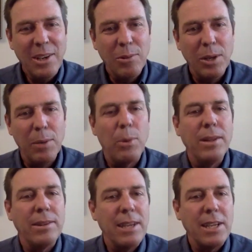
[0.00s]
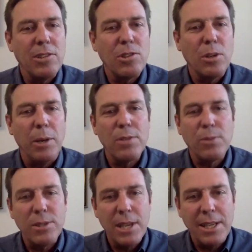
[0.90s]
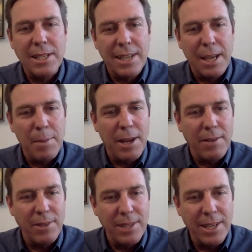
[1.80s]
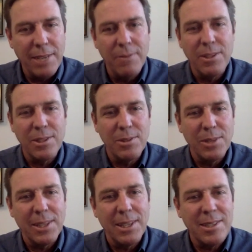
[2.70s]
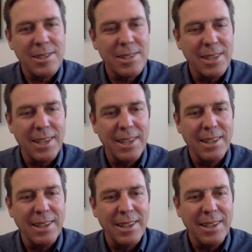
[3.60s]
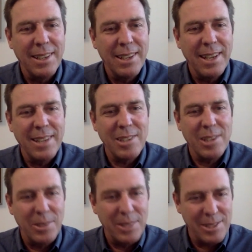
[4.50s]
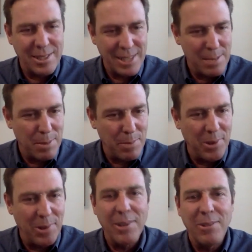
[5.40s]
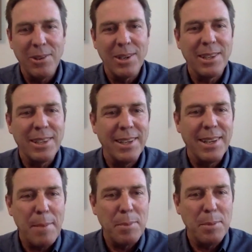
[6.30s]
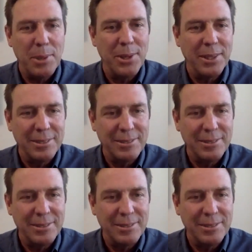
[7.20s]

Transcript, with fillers: Well, yeah. Brent, thank you so much for taking time out of your day to visit with us. And as always, keep up the great work, and happy boating.